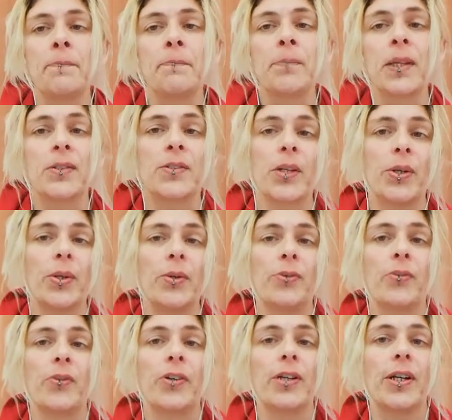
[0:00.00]
So
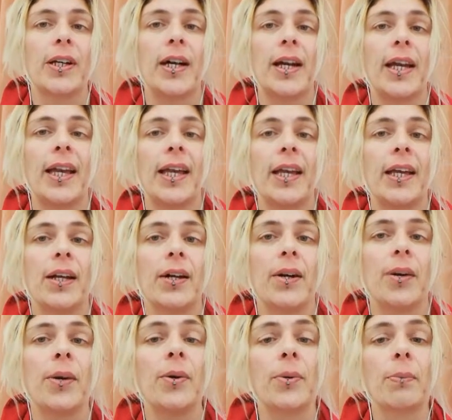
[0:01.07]
for a
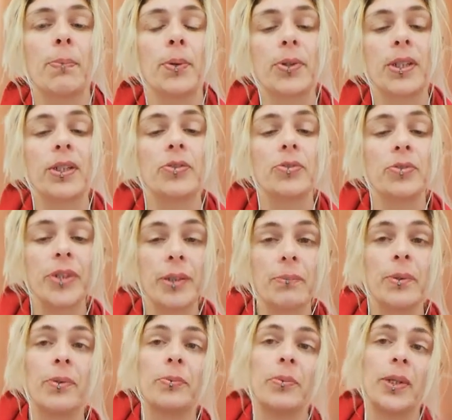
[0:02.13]
whole body
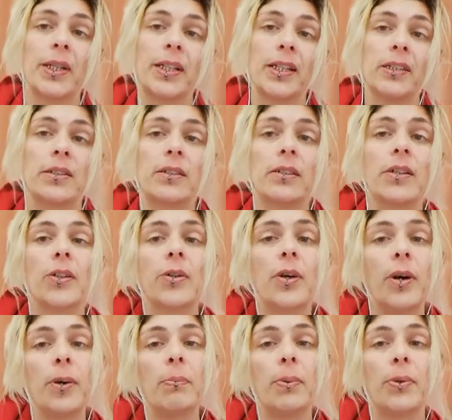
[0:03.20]
treatment, we need to look at your
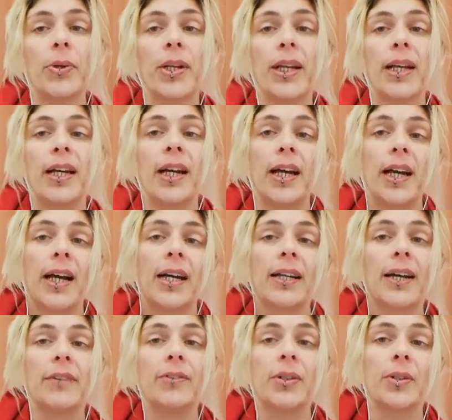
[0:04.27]
whole body and
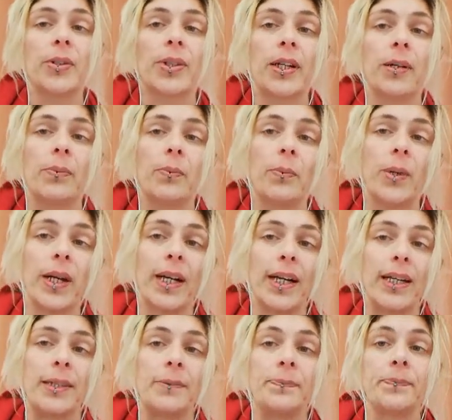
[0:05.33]
have a look at
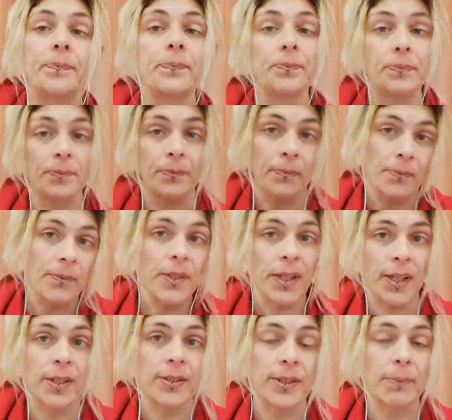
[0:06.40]
where
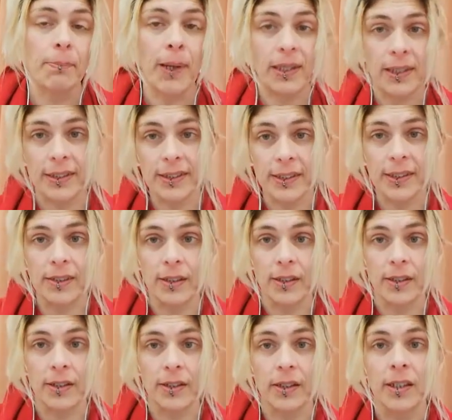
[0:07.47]
those imbalances
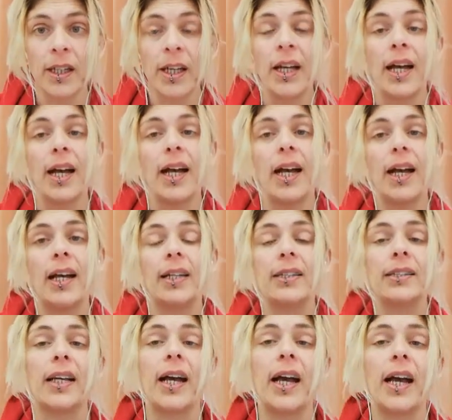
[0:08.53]
are and
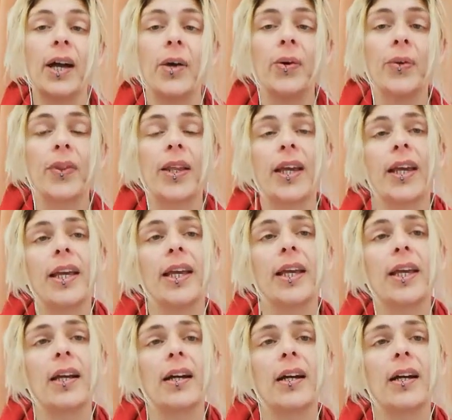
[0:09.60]
how they